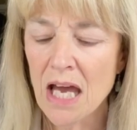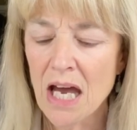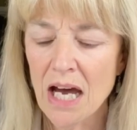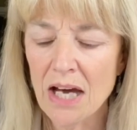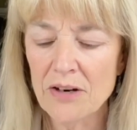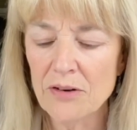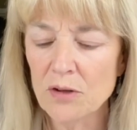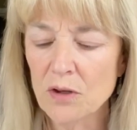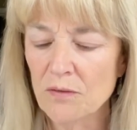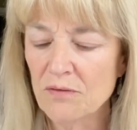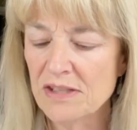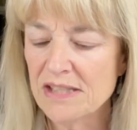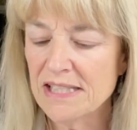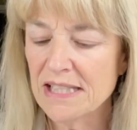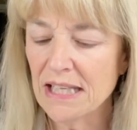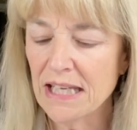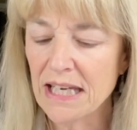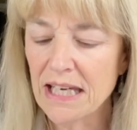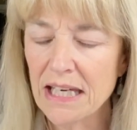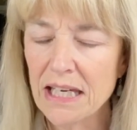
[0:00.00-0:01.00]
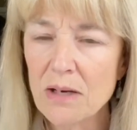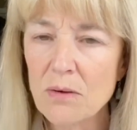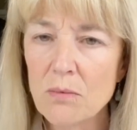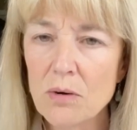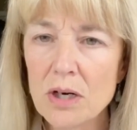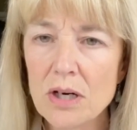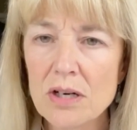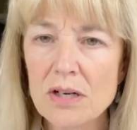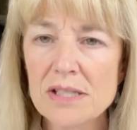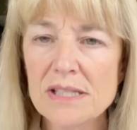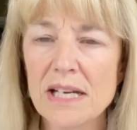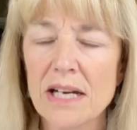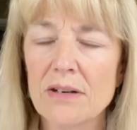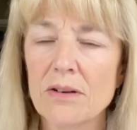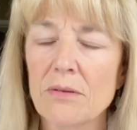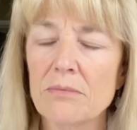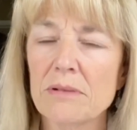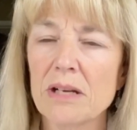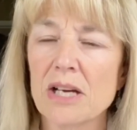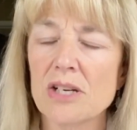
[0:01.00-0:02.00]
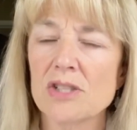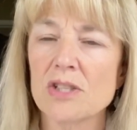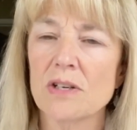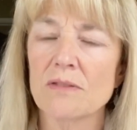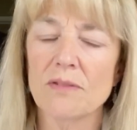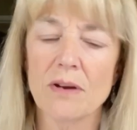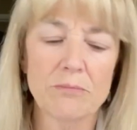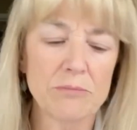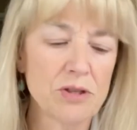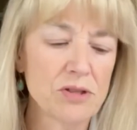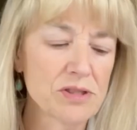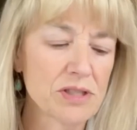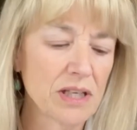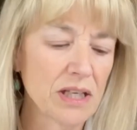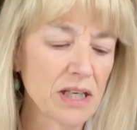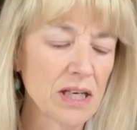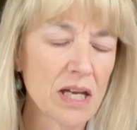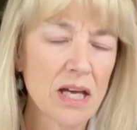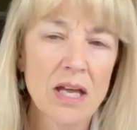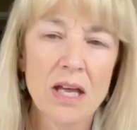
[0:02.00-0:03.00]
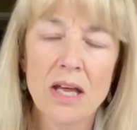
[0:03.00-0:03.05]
I don't know if it's the keywords. I'm not sure if I'm using